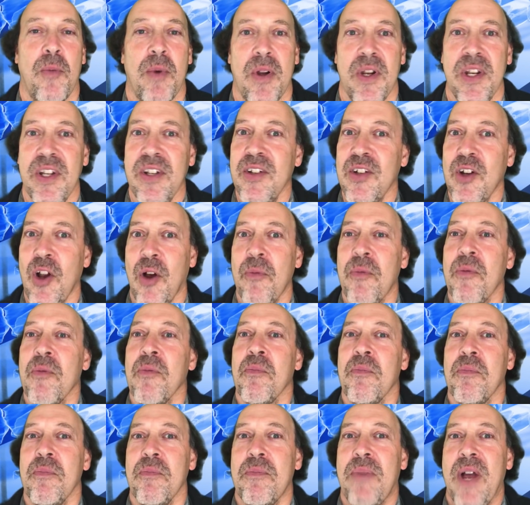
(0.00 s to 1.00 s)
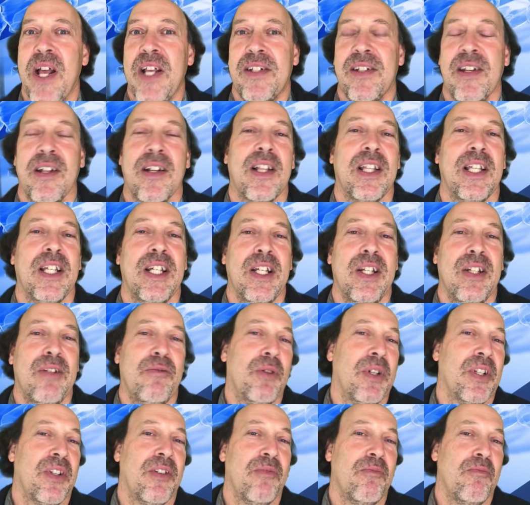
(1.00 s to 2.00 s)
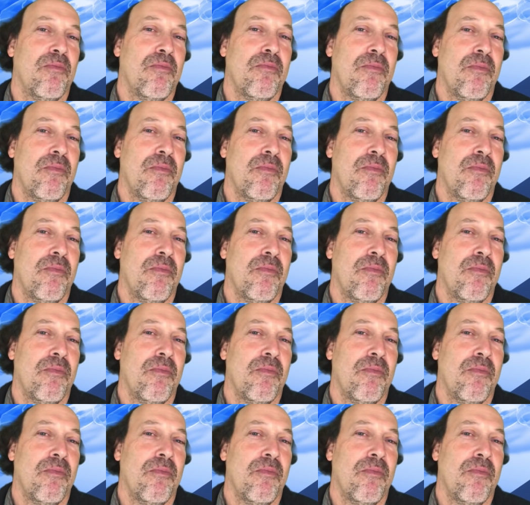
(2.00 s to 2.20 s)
But, you know, basically what